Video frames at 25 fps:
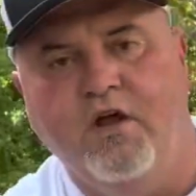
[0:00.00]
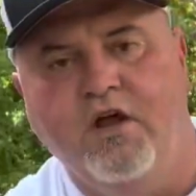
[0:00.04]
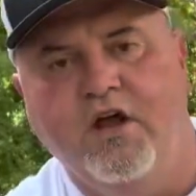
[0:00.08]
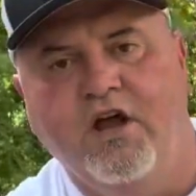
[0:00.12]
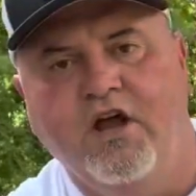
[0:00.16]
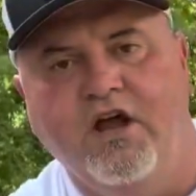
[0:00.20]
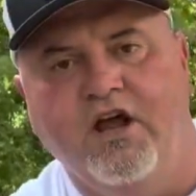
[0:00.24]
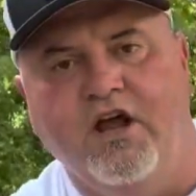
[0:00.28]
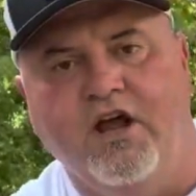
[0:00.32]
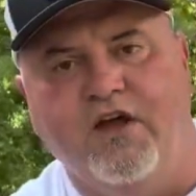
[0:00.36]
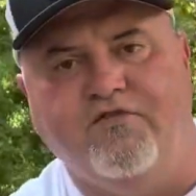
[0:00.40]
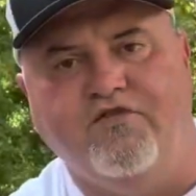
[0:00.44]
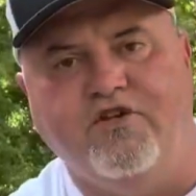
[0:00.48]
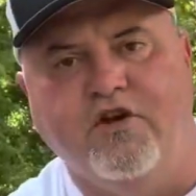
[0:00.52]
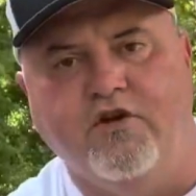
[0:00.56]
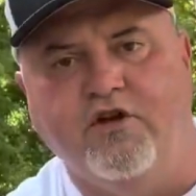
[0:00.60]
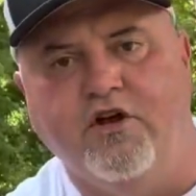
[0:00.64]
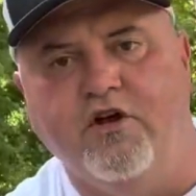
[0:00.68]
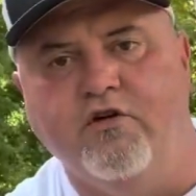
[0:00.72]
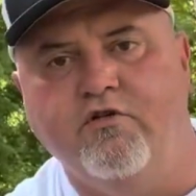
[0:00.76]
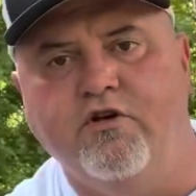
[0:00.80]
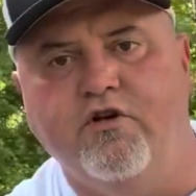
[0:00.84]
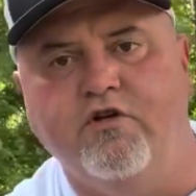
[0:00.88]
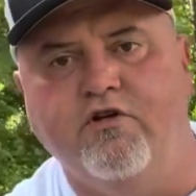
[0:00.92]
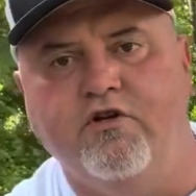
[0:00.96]
if you
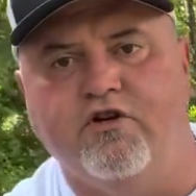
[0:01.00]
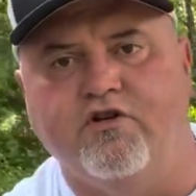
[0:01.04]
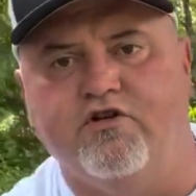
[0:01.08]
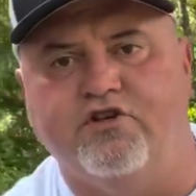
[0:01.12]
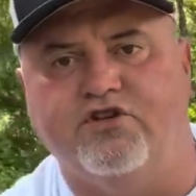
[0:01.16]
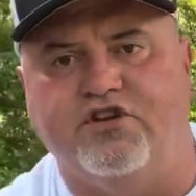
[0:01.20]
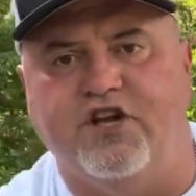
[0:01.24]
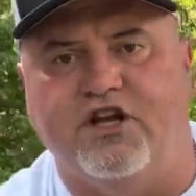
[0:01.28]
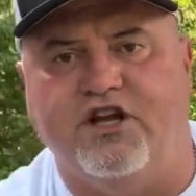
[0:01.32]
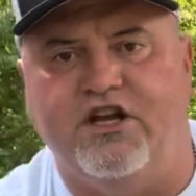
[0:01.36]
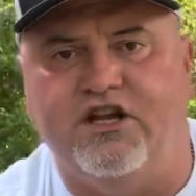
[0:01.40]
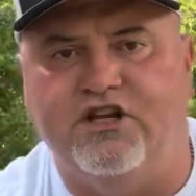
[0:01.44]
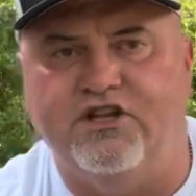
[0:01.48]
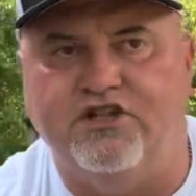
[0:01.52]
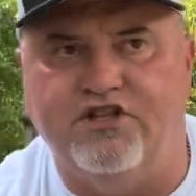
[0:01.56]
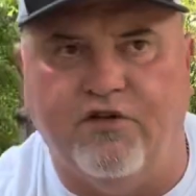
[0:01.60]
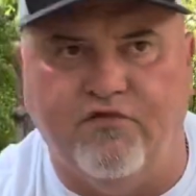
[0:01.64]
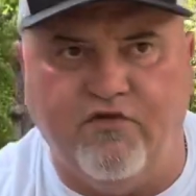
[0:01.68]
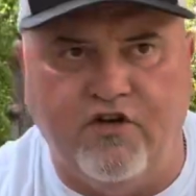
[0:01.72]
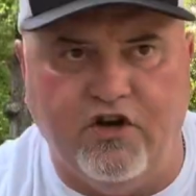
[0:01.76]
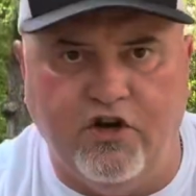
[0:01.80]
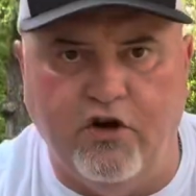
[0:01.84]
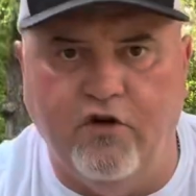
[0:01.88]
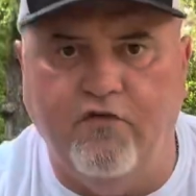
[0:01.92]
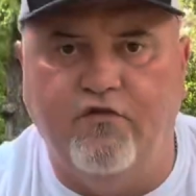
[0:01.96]
do your seeds,
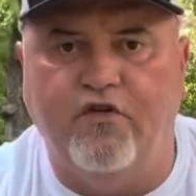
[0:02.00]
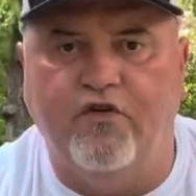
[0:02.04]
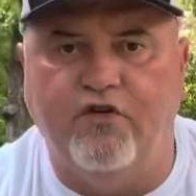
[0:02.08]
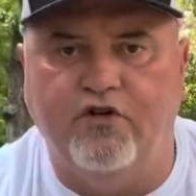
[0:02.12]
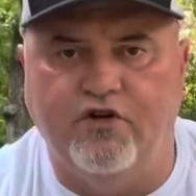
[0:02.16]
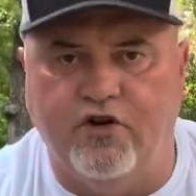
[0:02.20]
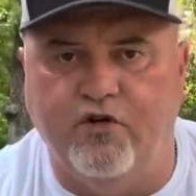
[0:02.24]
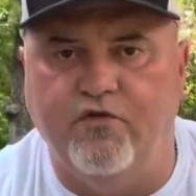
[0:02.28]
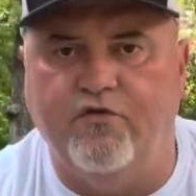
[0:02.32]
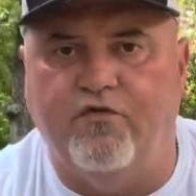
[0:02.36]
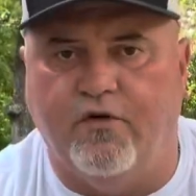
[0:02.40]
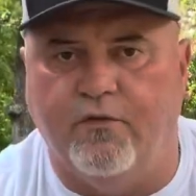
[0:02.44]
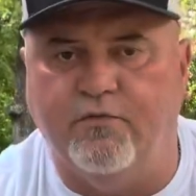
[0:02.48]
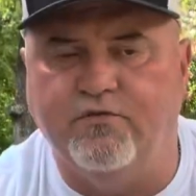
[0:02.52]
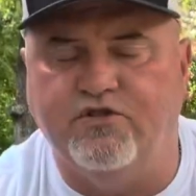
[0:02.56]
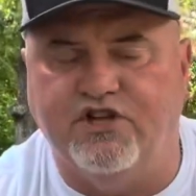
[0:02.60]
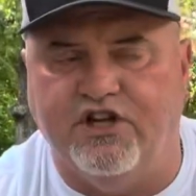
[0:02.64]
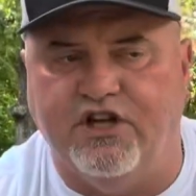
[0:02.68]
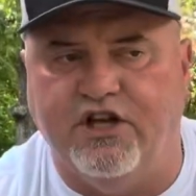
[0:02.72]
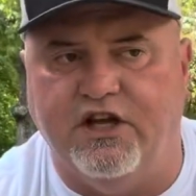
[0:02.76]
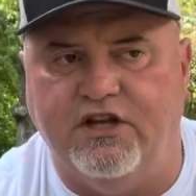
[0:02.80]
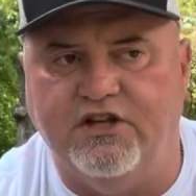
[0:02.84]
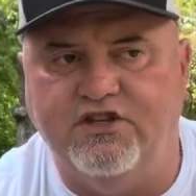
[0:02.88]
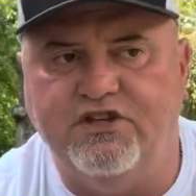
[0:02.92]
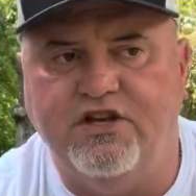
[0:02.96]
if you do from
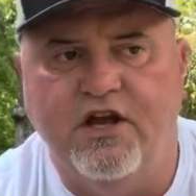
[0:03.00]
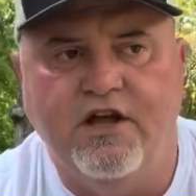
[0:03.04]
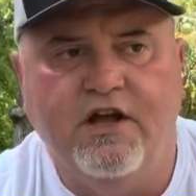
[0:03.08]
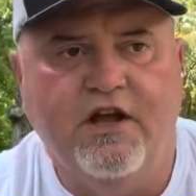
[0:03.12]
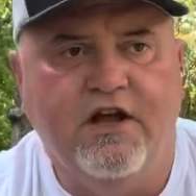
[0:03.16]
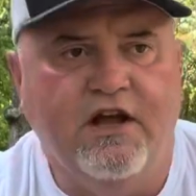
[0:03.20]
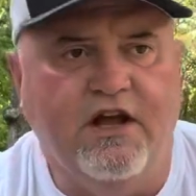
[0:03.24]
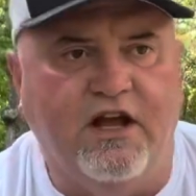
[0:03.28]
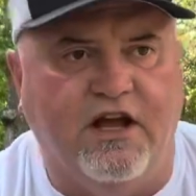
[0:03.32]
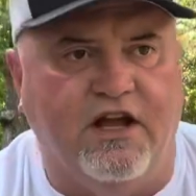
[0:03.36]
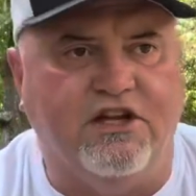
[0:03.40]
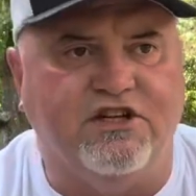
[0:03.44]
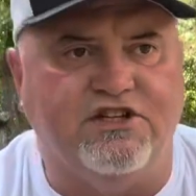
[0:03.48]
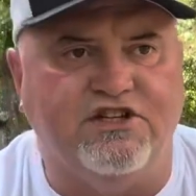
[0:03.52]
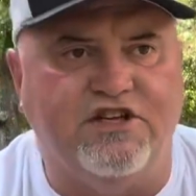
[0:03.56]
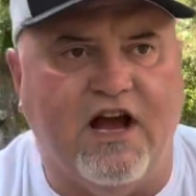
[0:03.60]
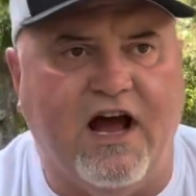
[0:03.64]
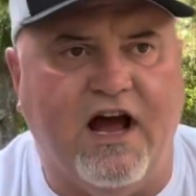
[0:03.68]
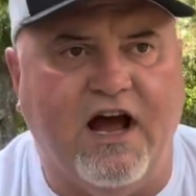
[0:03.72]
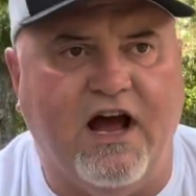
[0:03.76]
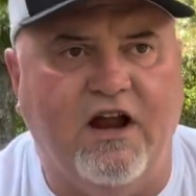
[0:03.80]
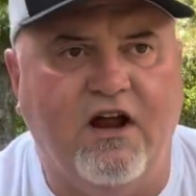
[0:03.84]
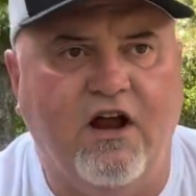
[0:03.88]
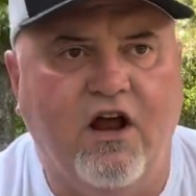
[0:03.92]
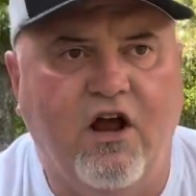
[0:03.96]
seeds
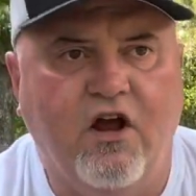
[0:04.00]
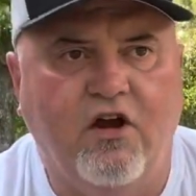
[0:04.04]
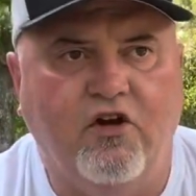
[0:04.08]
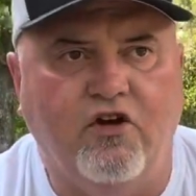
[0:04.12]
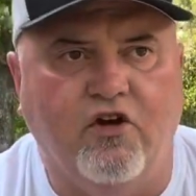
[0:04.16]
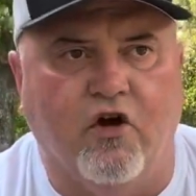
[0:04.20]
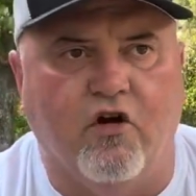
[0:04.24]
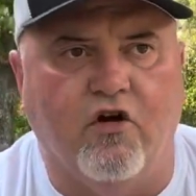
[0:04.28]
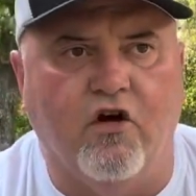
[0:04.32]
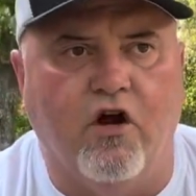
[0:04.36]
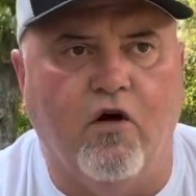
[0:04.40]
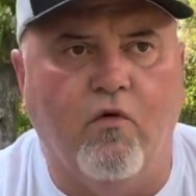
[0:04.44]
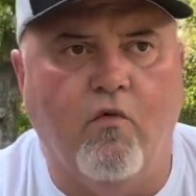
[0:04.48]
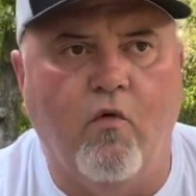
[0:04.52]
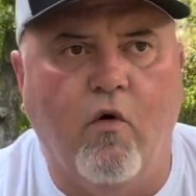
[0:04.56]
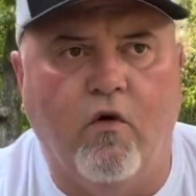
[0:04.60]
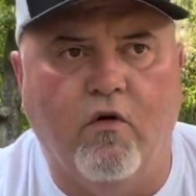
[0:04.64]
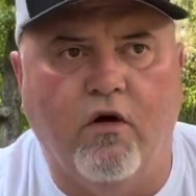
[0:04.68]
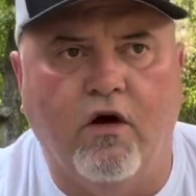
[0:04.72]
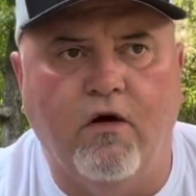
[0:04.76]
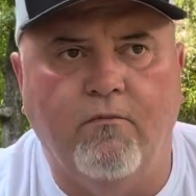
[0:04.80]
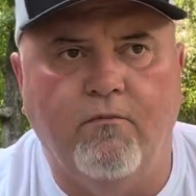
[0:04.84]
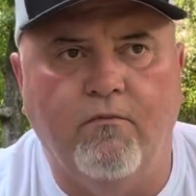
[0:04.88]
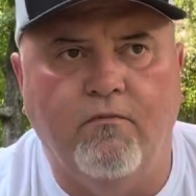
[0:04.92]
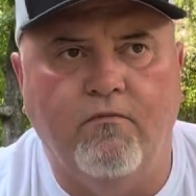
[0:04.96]
inside, you're going to
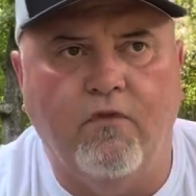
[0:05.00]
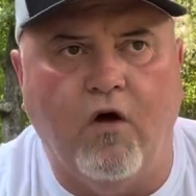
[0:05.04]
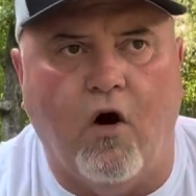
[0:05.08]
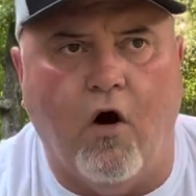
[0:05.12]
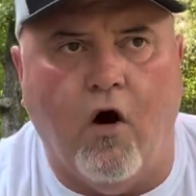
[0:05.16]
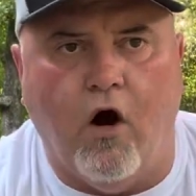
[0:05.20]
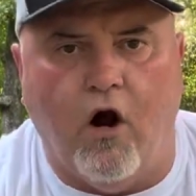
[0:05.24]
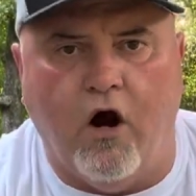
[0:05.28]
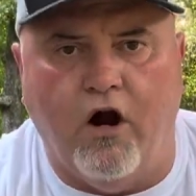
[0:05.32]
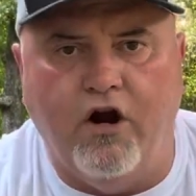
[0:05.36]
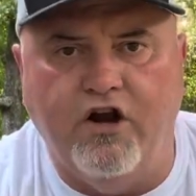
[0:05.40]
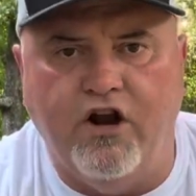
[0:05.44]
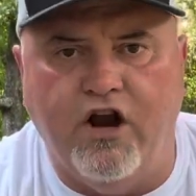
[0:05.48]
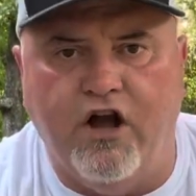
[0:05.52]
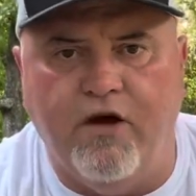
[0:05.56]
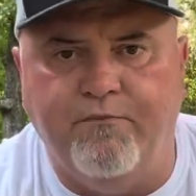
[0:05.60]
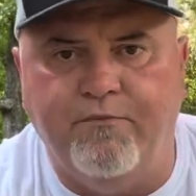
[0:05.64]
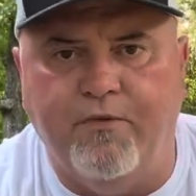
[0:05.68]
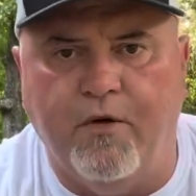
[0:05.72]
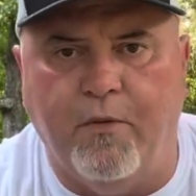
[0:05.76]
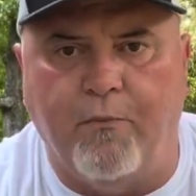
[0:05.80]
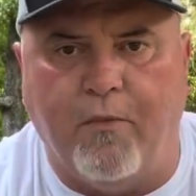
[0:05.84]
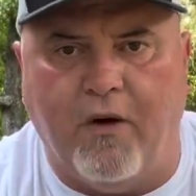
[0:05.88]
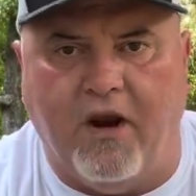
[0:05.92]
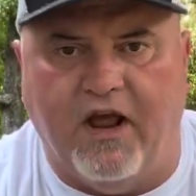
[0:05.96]
want to harden up
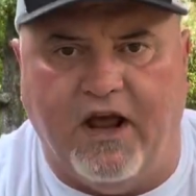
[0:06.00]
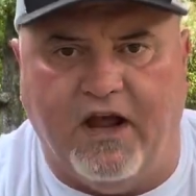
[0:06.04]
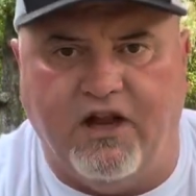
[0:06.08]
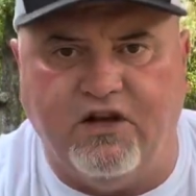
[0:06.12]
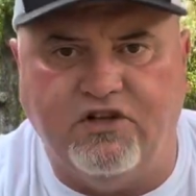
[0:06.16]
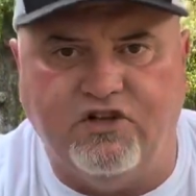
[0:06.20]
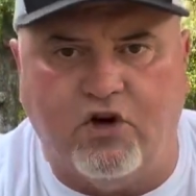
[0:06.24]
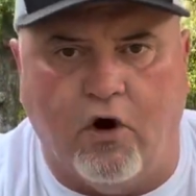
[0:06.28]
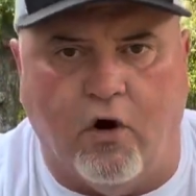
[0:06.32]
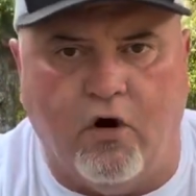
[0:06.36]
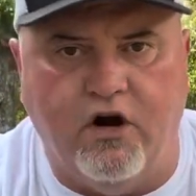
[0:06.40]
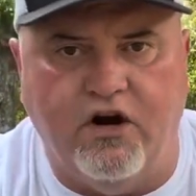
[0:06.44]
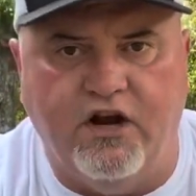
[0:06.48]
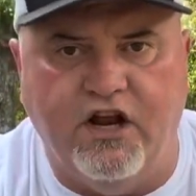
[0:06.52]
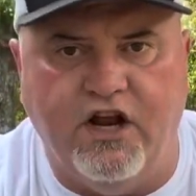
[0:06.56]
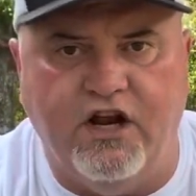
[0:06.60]
your plants. Hardening